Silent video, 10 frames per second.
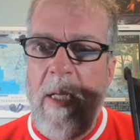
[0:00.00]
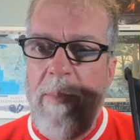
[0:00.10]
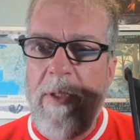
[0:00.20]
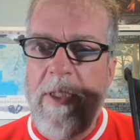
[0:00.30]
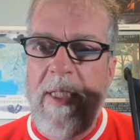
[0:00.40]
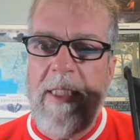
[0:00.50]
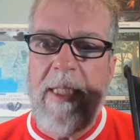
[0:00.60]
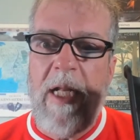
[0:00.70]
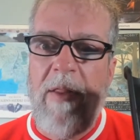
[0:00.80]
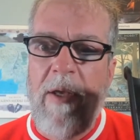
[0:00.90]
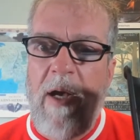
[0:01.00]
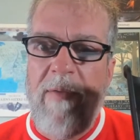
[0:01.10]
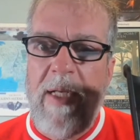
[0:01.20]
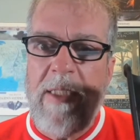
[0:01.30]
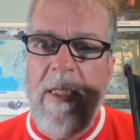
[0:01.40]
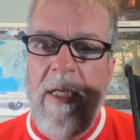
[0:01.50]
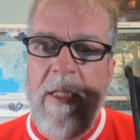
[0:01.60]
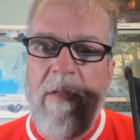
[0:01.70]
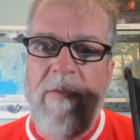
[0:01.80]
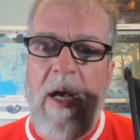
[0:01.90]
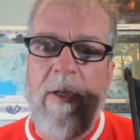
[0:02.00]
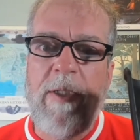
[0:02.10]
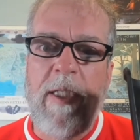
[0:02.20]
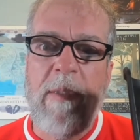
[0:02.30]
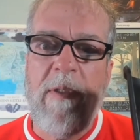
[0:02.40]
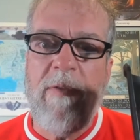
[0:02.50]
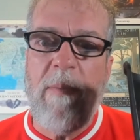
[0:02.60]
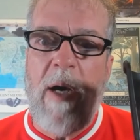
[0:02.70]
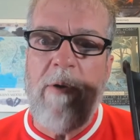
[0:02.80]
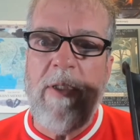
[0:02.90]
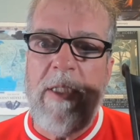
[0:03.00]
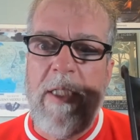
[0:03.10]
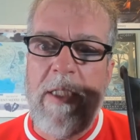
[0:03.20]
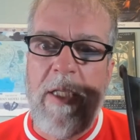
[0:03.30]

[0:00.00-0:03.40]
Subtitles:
Bill says, stating the obvious, the value systems of democracies,